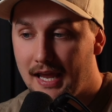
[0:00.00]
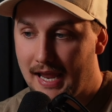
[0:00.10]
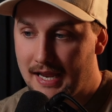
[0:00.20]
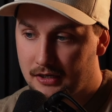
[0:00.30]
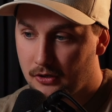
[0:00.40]

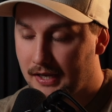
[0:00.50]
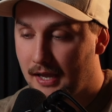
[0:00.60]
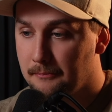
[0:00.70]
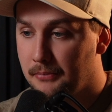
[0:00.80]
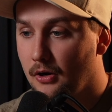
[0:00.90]
a
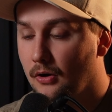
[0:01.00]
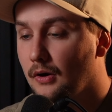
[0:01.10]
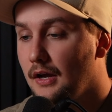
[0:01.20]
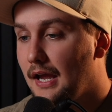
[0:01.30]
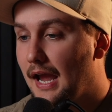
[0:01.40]
coquette bow
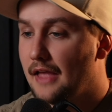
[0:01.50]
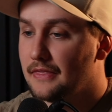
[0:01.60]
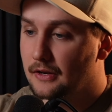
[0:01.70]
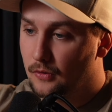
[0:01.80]
and then